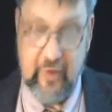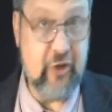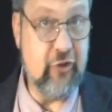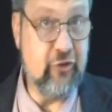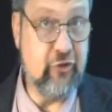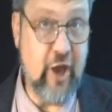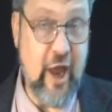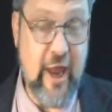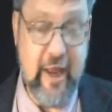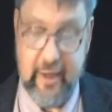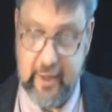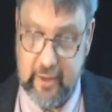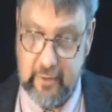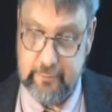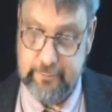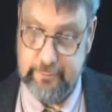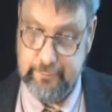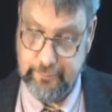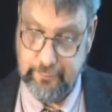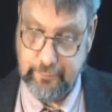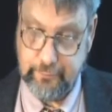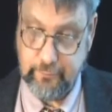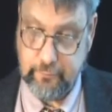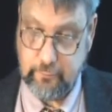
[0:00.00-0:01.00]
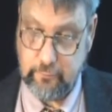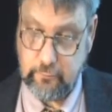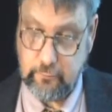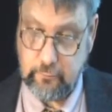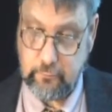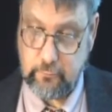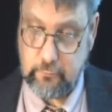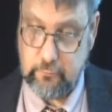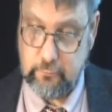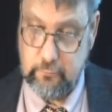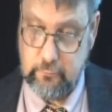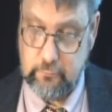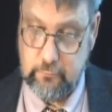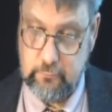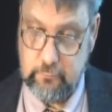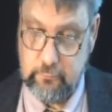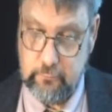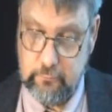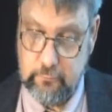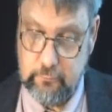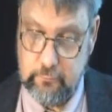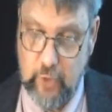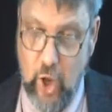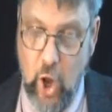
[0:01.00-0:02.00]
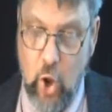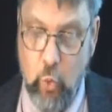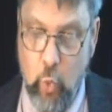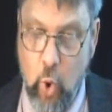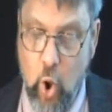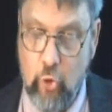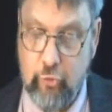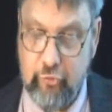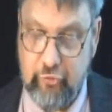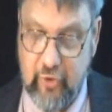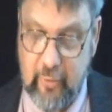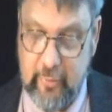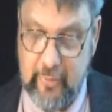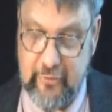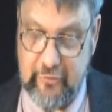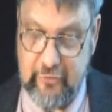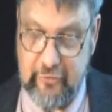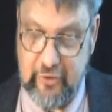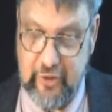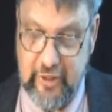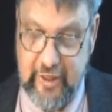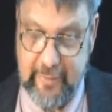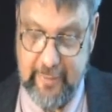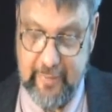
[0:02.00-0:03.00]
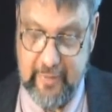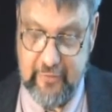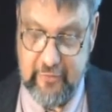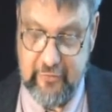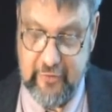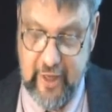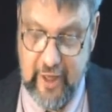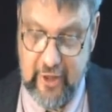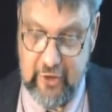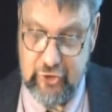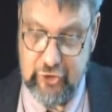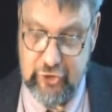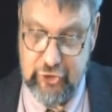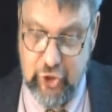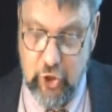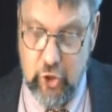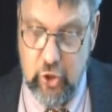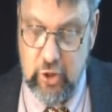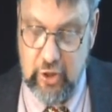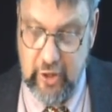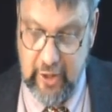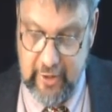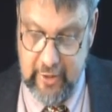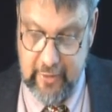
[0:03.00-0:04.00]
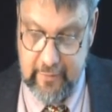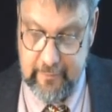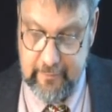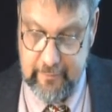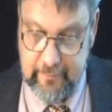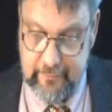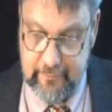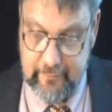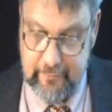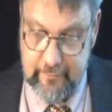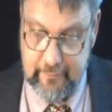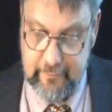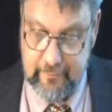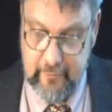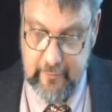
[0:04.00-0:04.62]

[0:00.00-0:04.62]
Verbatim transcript: Then Jacob awoke from his sleep and said, Surely